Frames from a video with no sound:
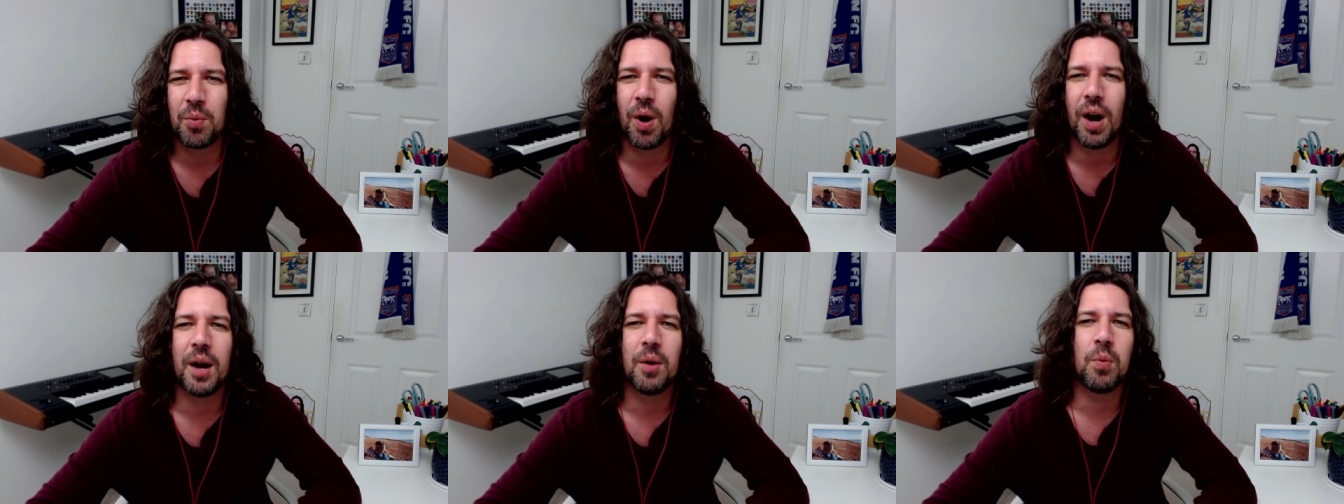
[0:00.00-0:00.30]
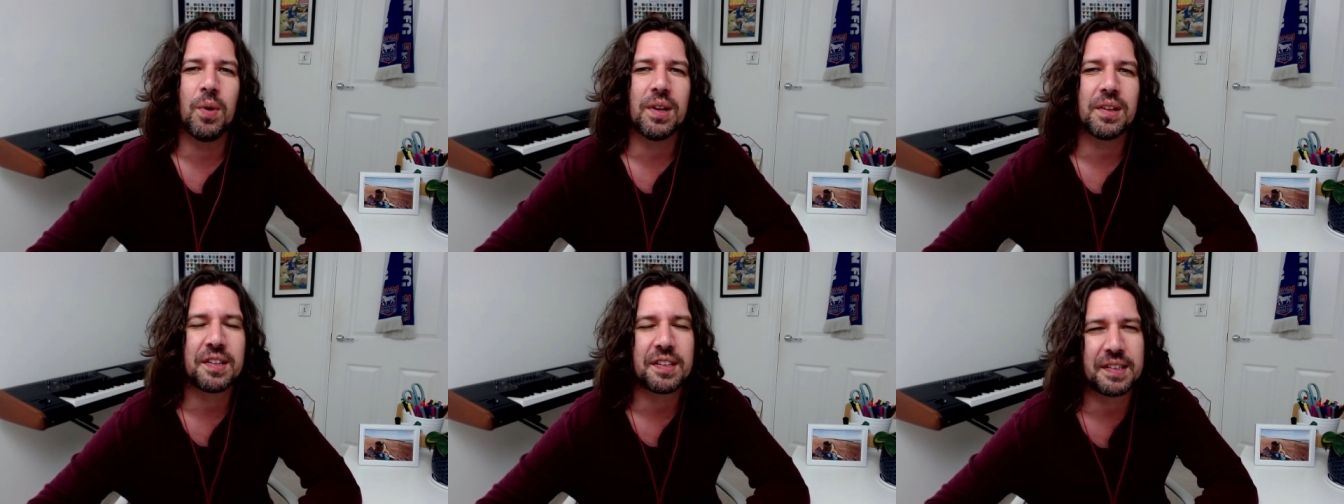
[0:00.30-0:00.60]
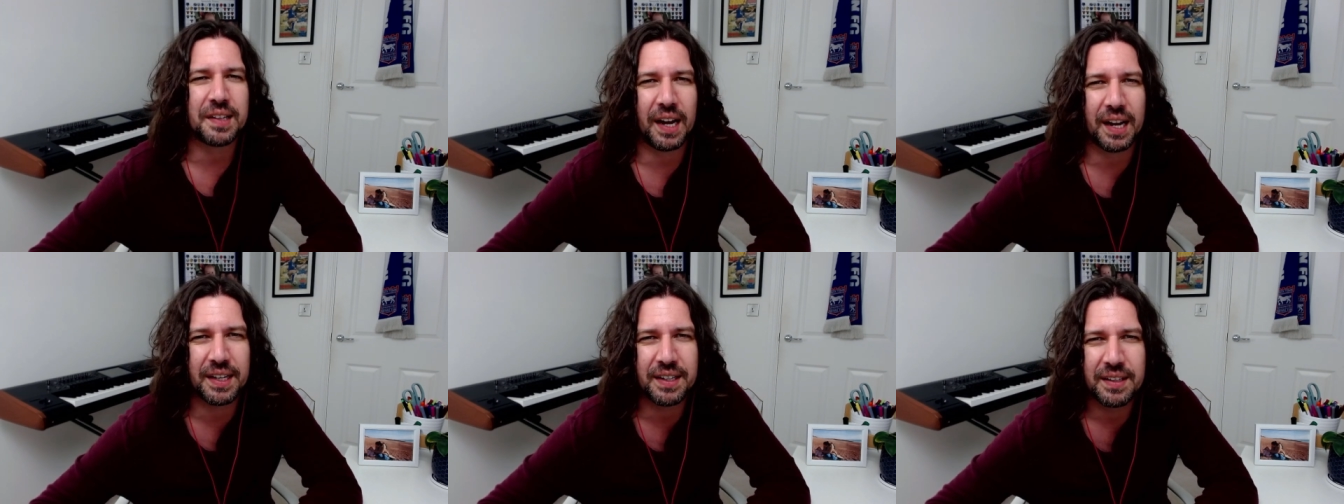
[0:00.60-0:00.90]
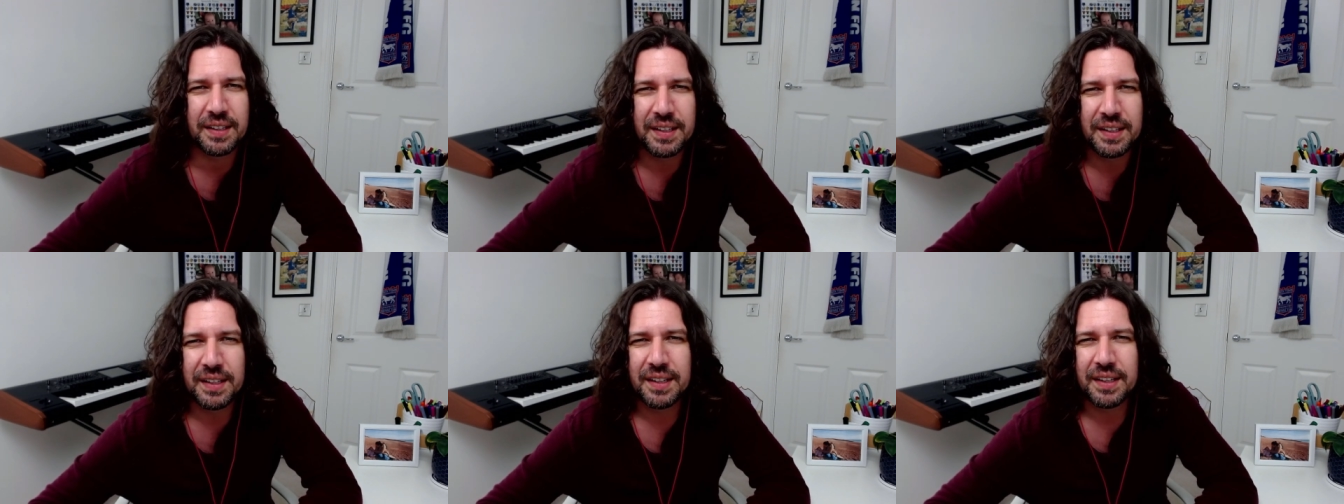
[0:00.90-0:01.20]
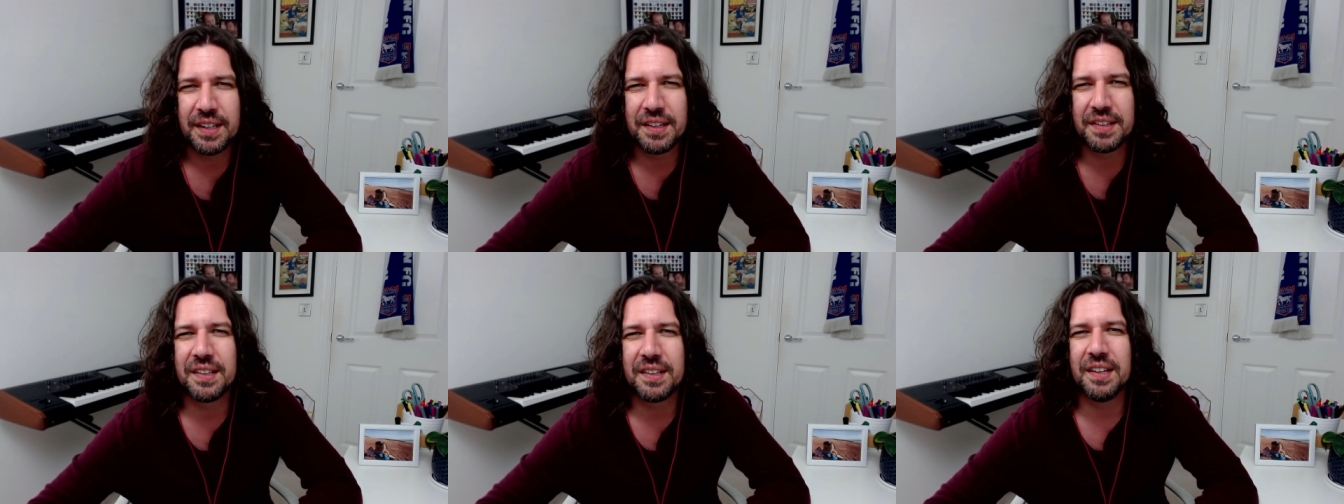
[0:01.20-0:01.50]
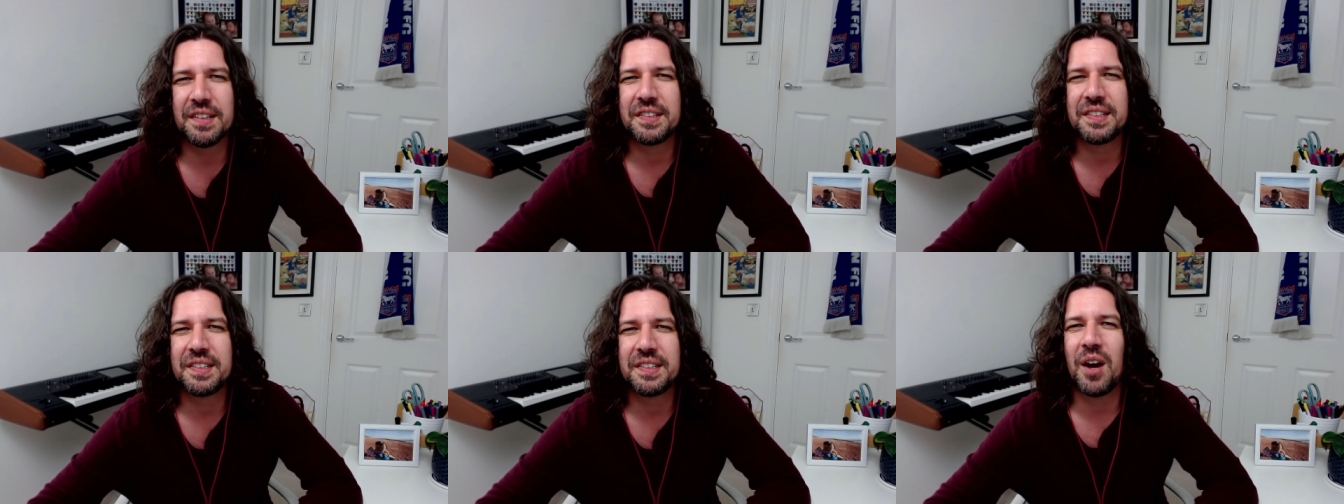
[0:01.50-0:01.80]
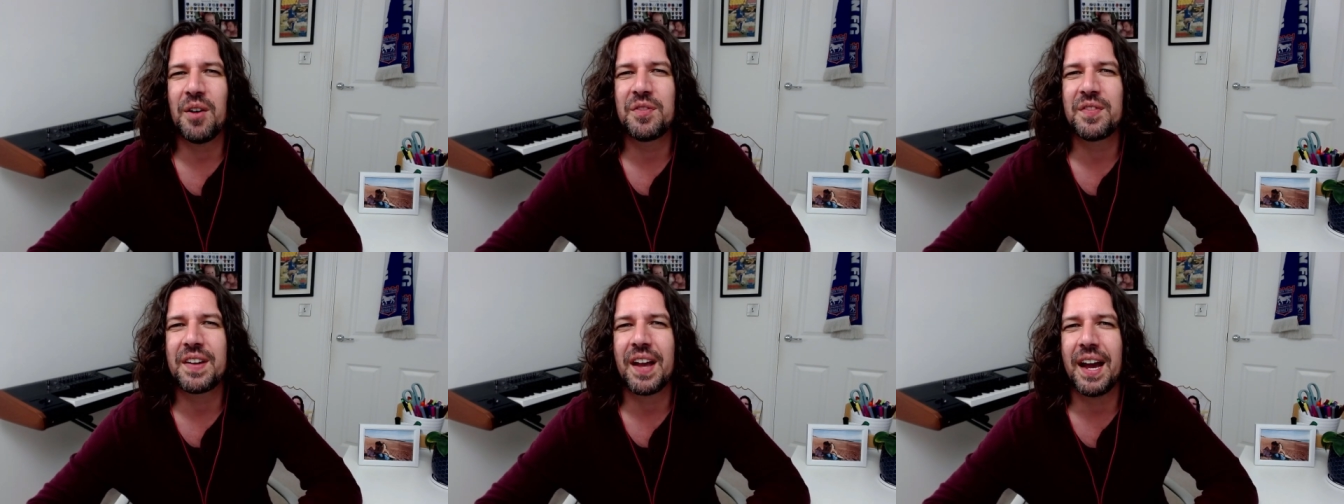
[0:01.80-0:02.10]
What I will say is that
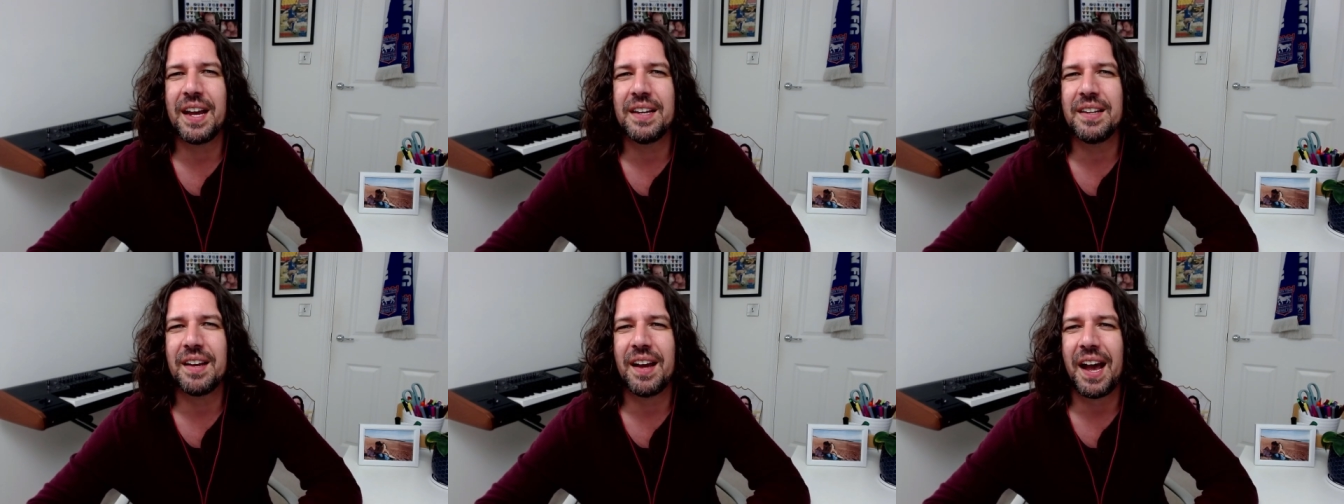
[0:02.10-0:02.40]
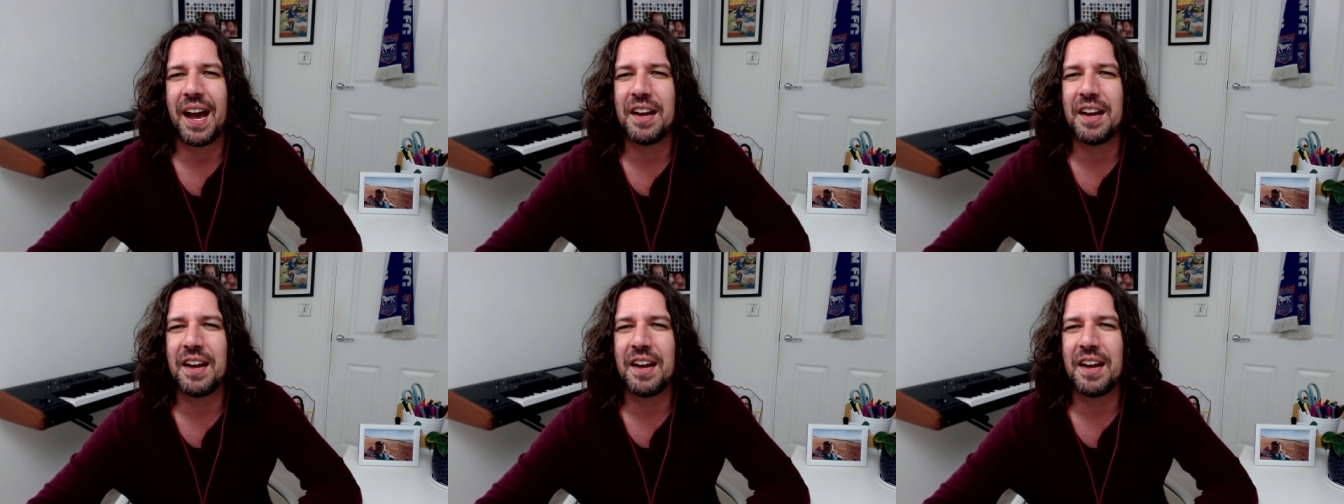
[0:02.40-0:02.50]
Southgate